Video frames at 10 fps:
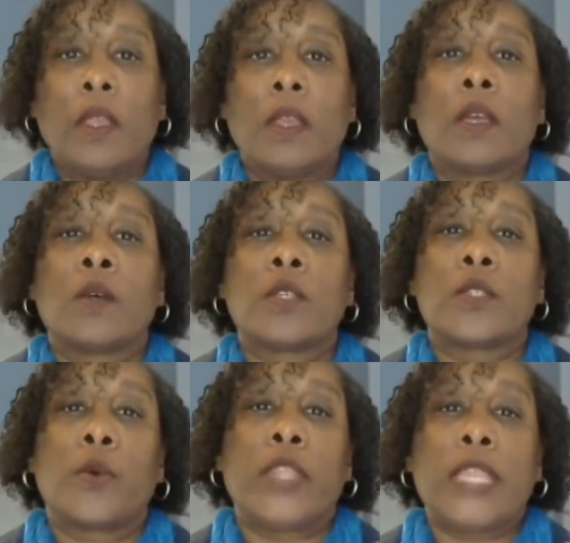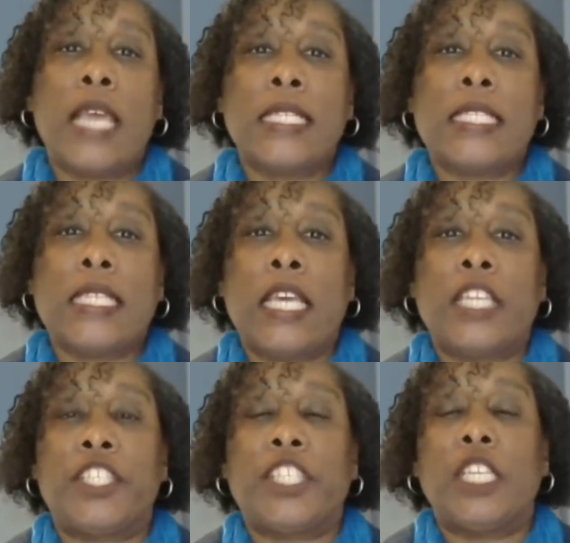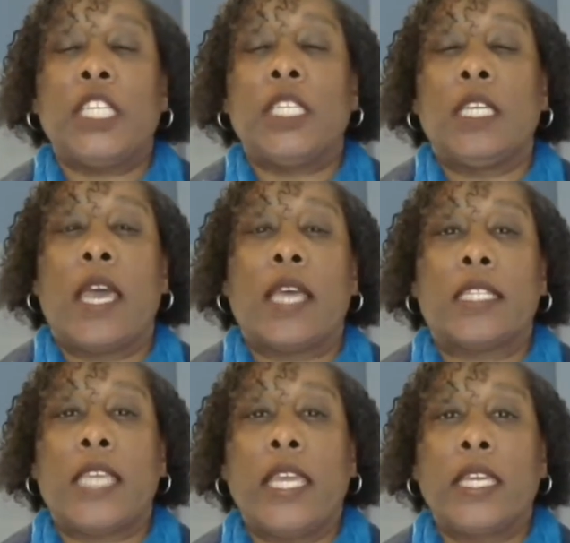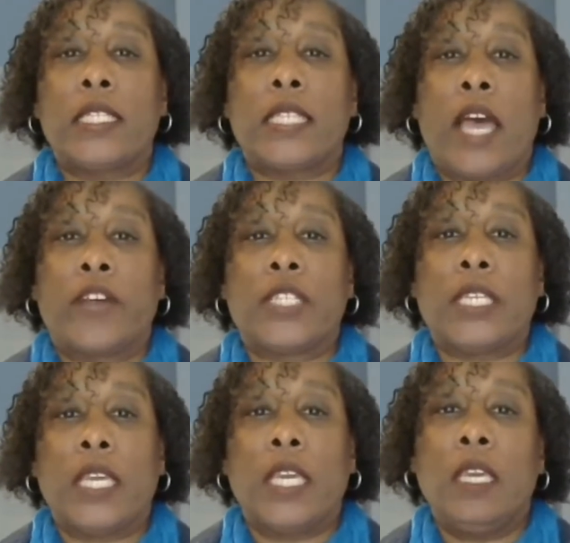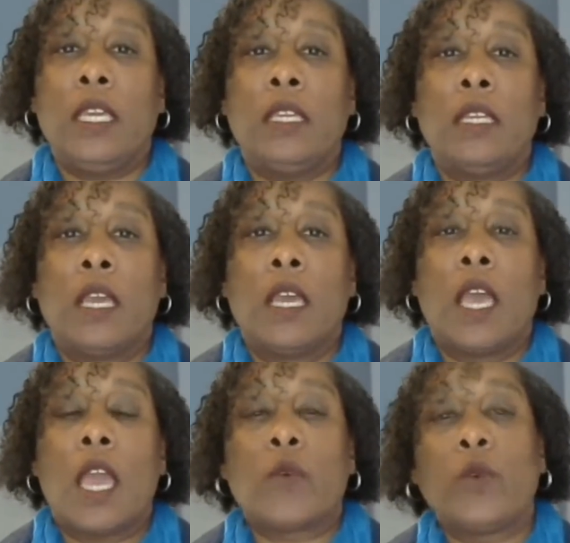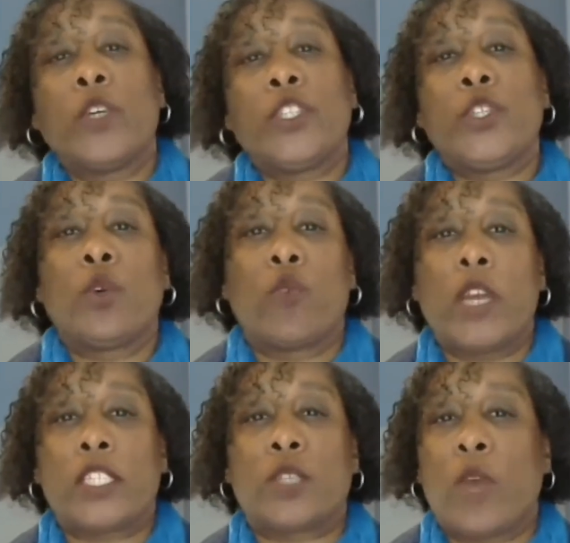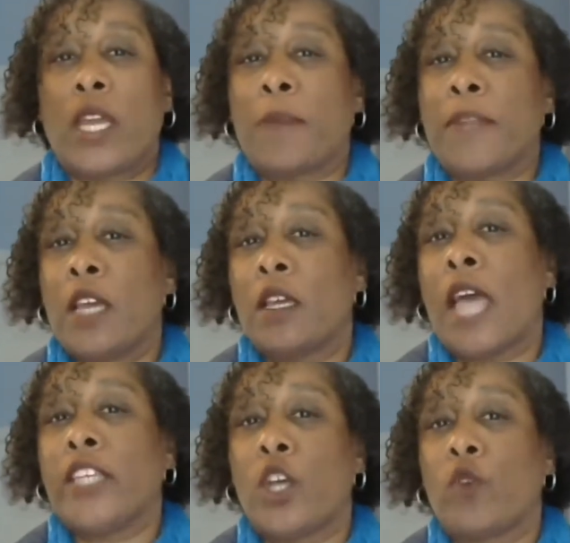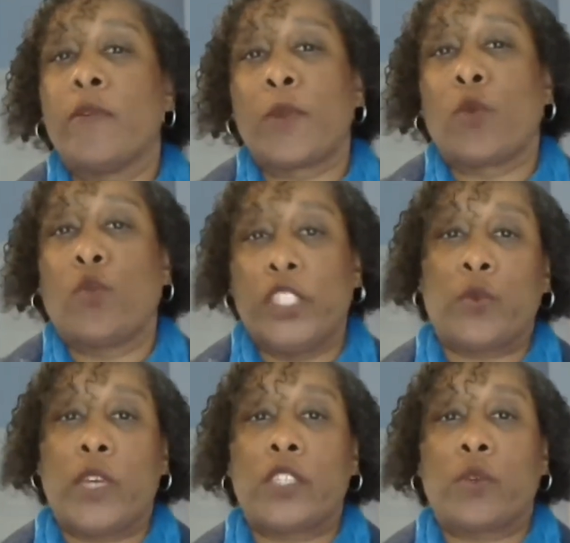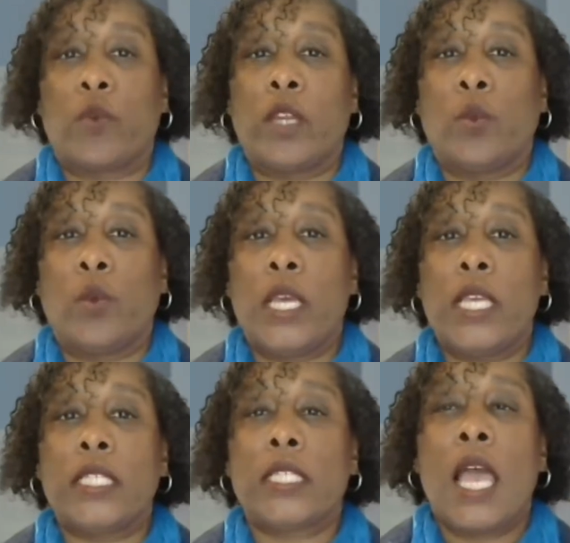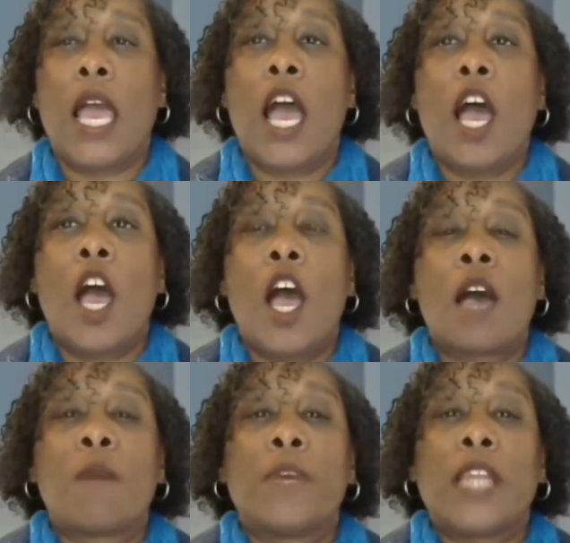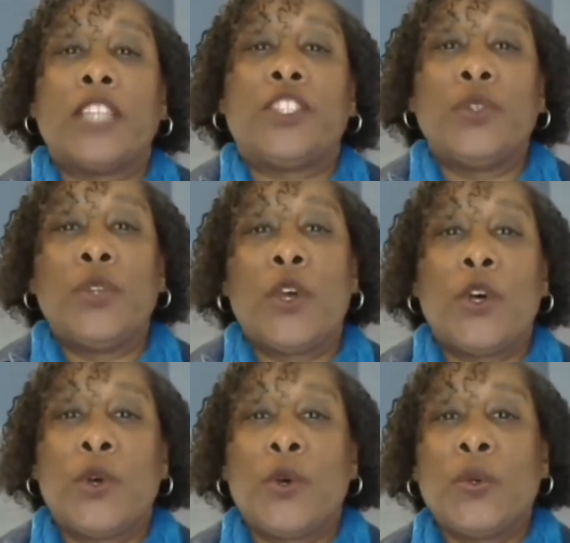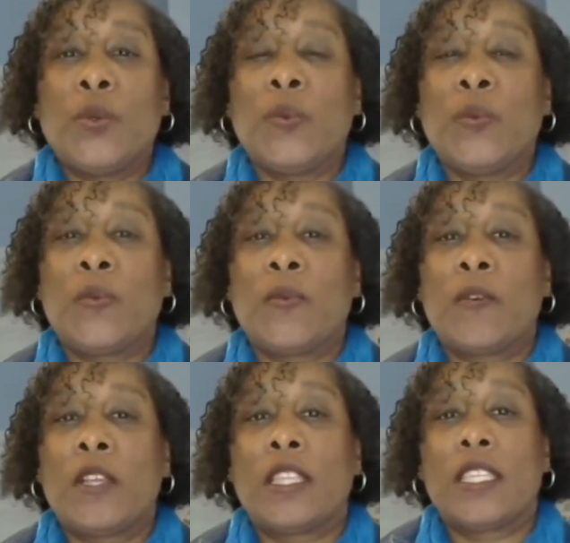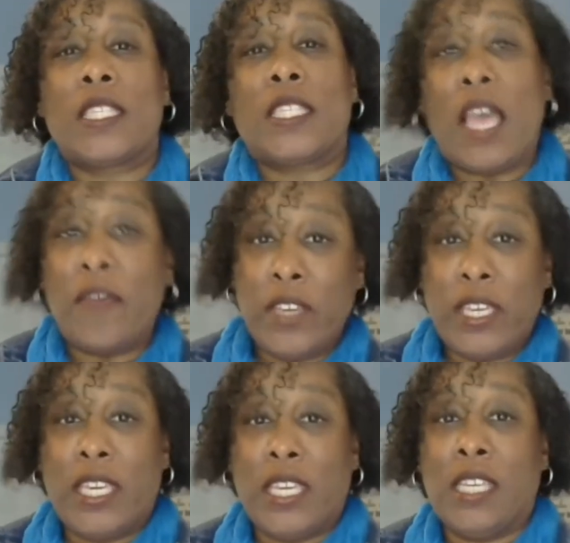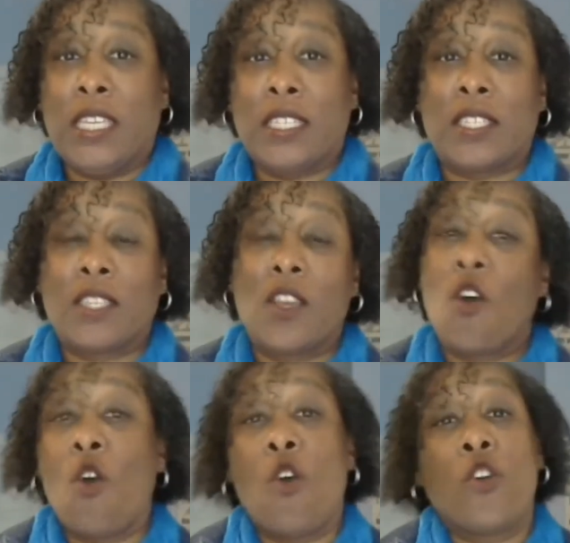So with that said, she had taken us out to eat, and we went to a restaurant. I don't remember which restaurant it was, but I do know the 7 kids ordered